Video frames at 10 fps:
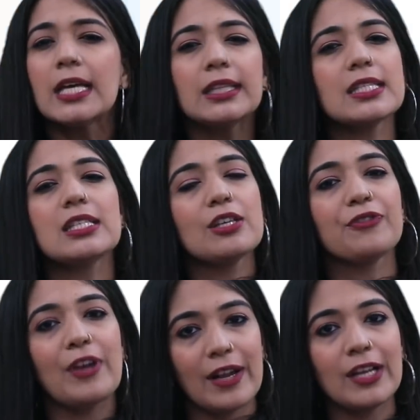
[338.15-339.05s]
This is a
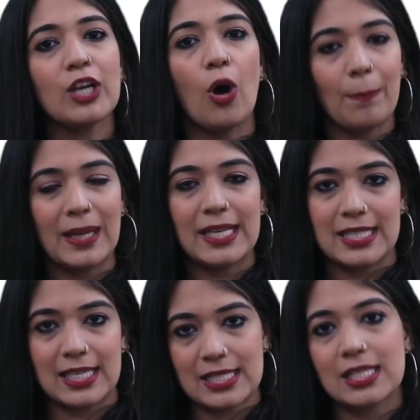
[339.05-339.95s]
fairly complex
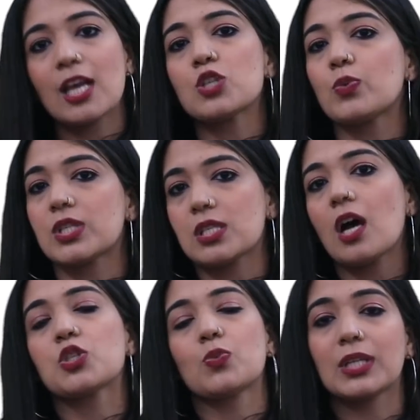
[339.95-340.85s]
exercise which
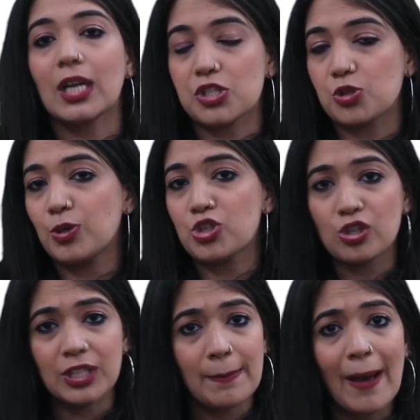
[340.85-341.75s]
starts with customer
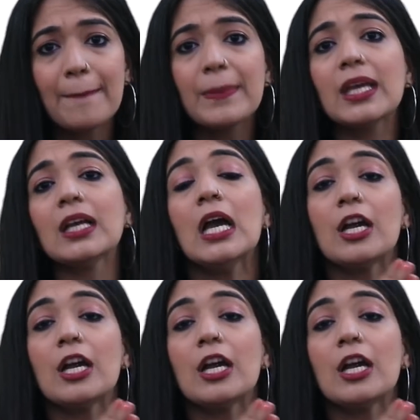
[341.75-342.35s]
journey mapping,